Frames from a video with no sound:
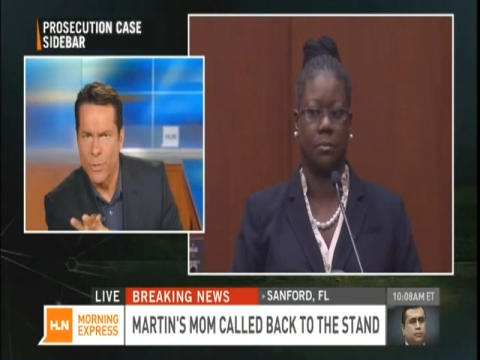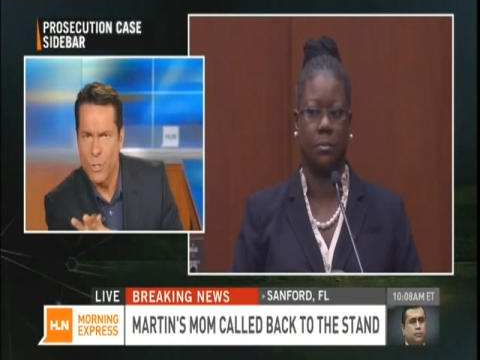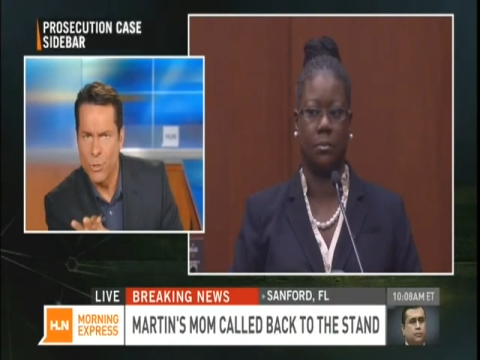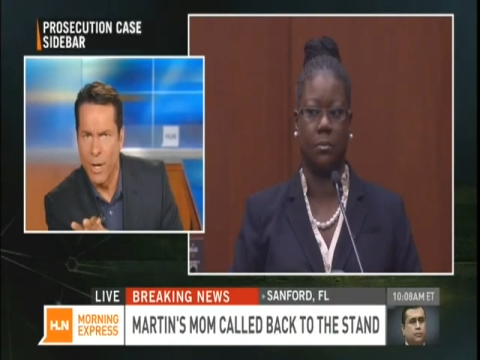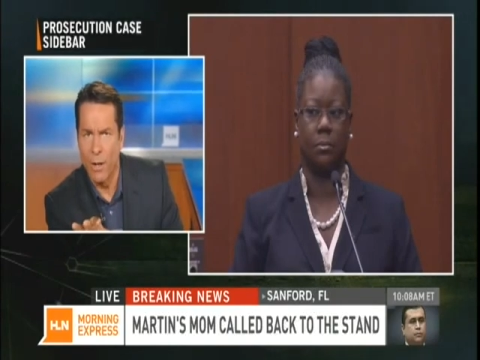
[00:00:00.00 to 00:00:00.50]
Speaker 1: with
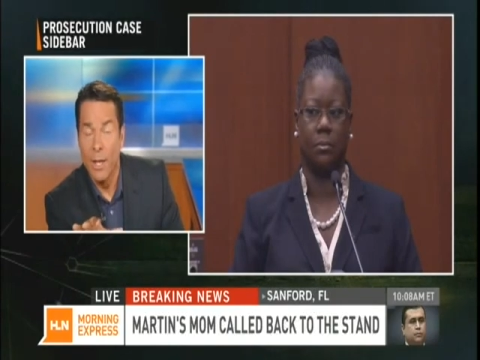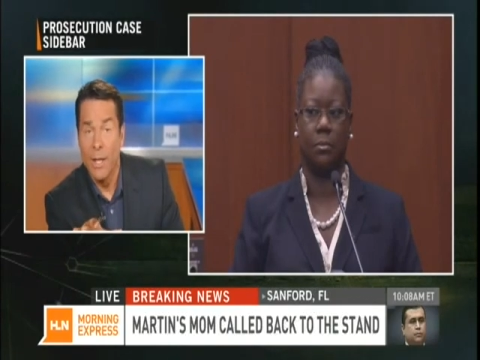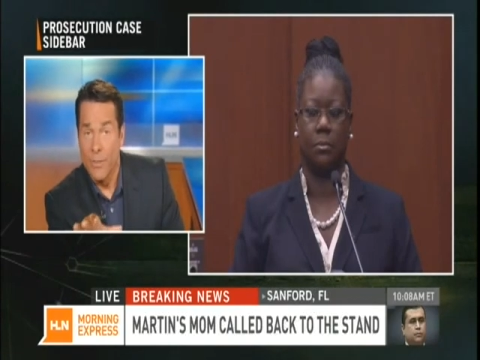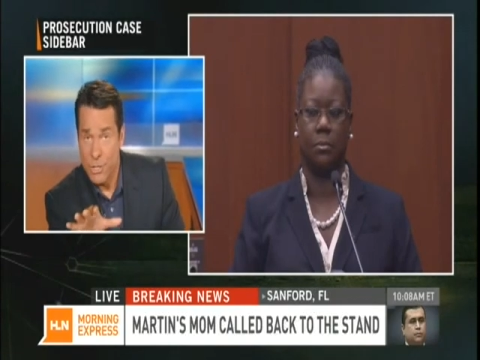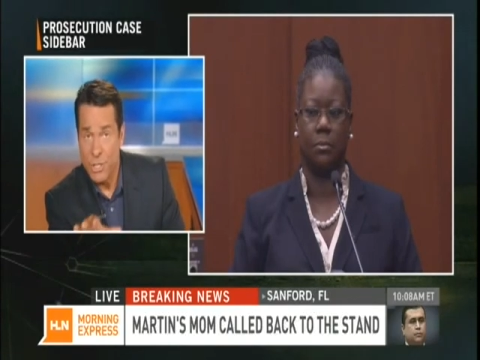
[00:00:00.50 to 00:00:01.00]
this trial,
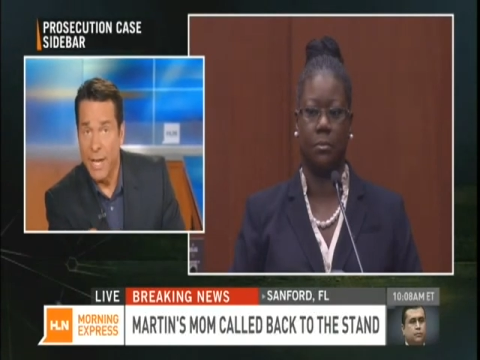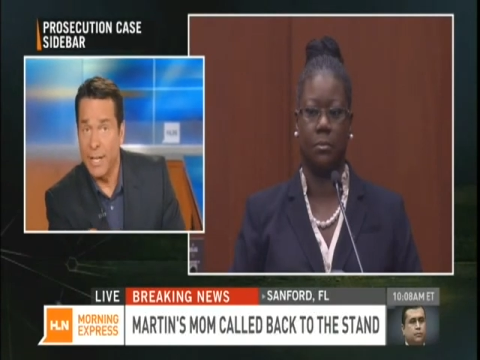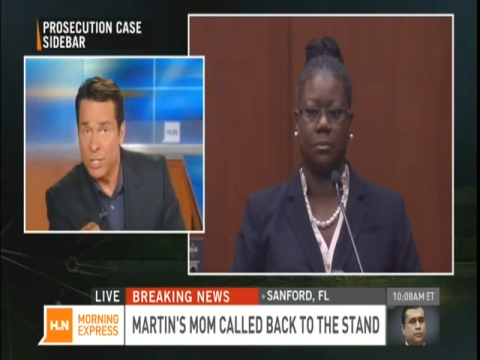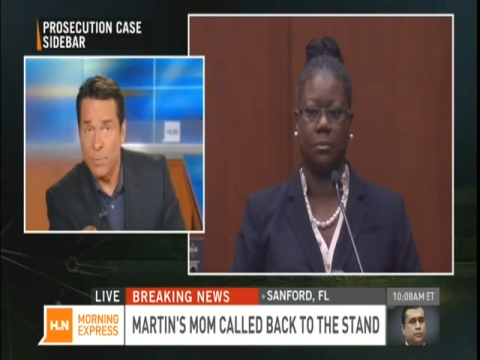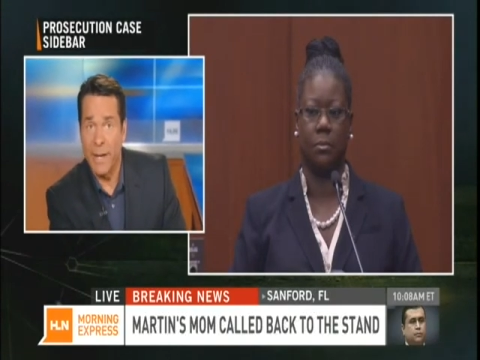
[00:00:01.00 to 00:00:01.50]
the
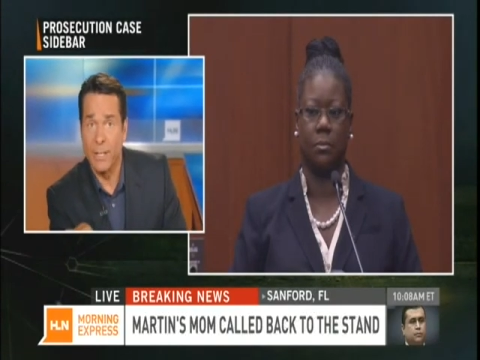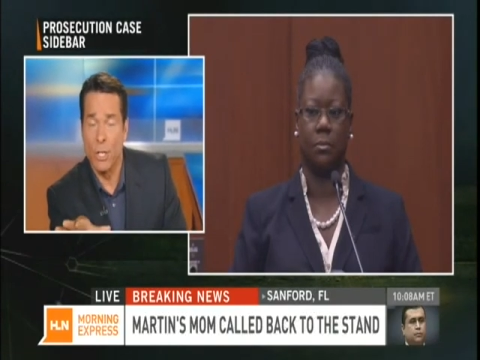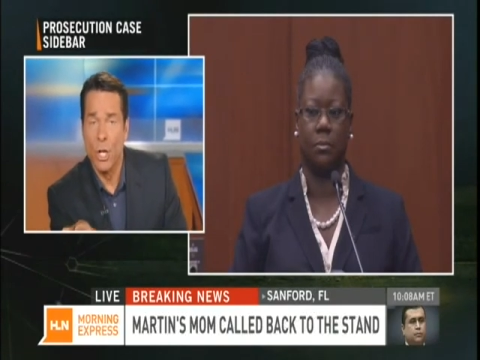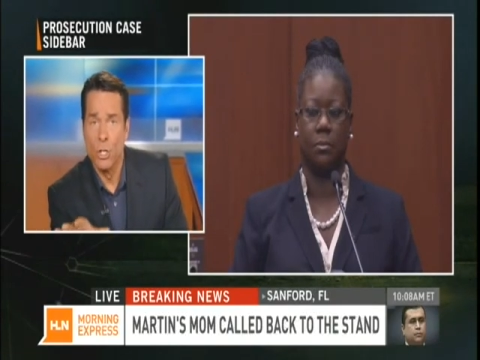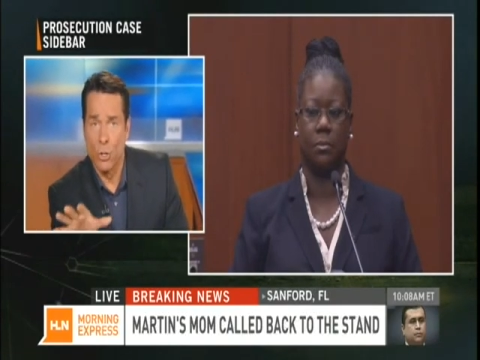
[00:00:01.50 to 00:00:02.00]
state
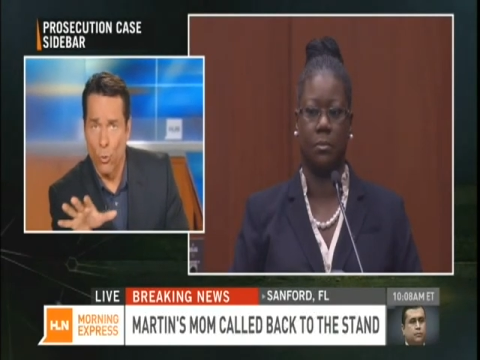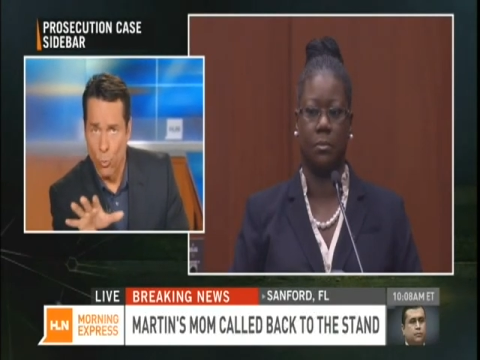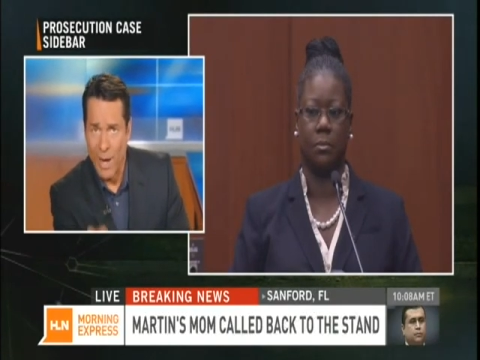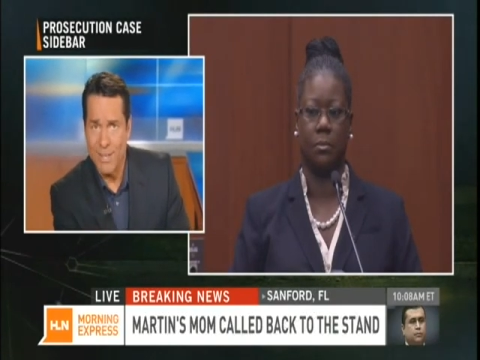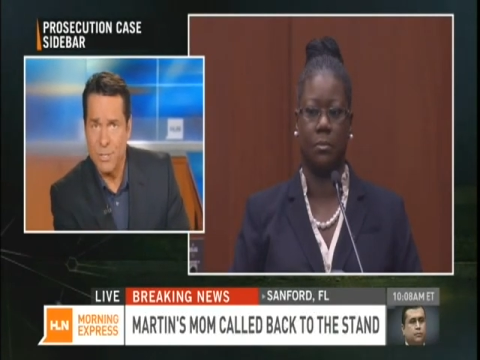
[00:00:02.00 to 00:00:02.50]
expected to
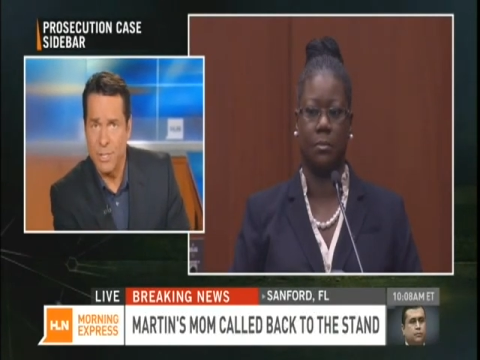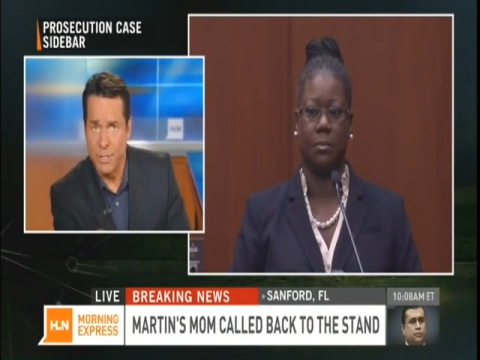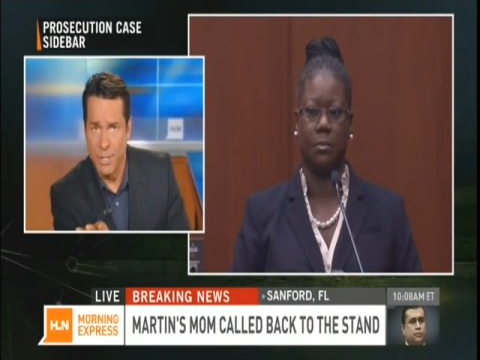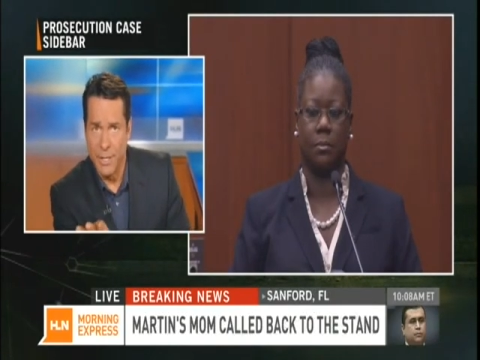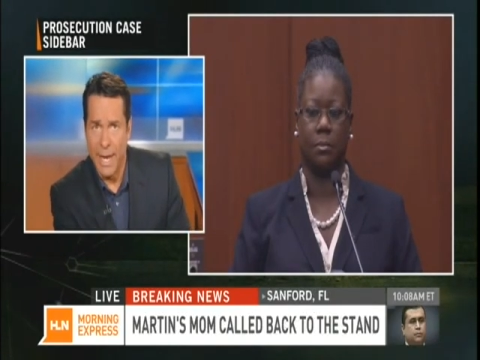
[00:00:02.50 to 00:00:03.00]
rest
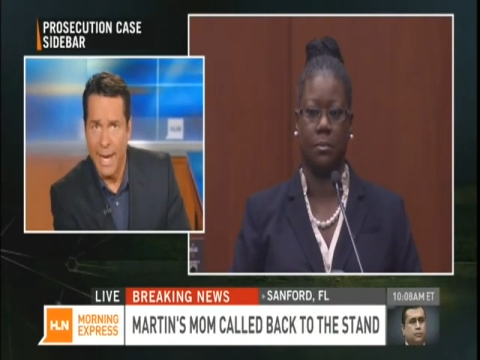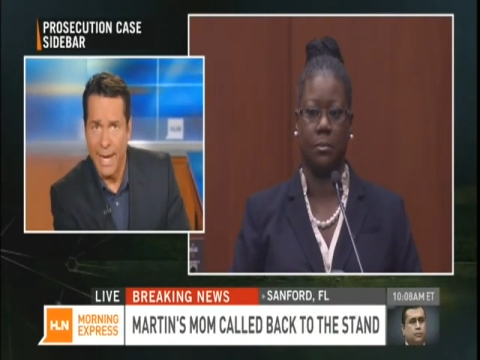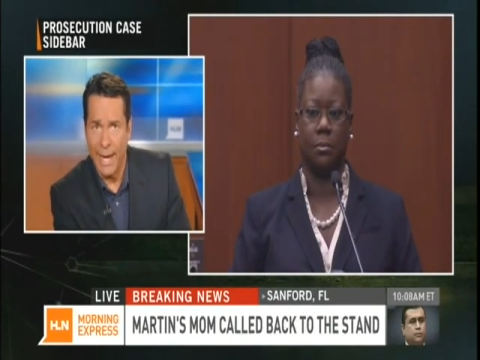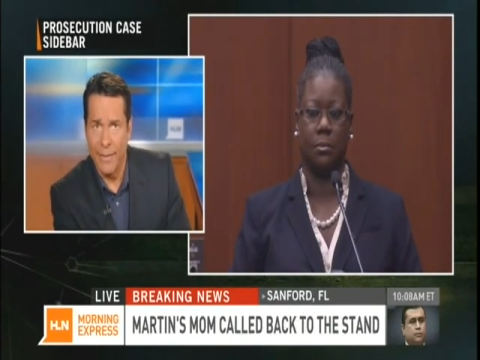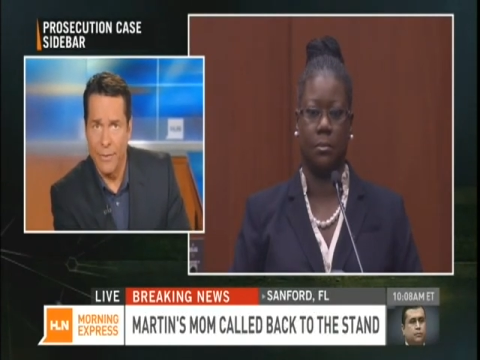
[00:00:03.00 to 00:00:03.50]
today,